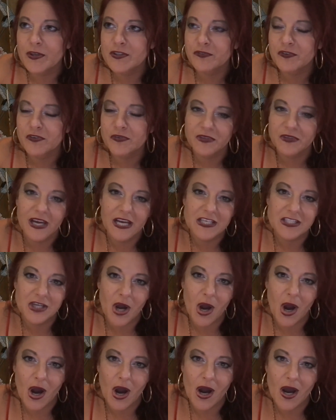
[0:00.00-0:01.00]
us reflect
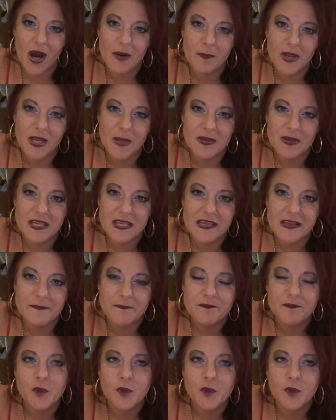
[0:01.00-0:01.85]
on maybe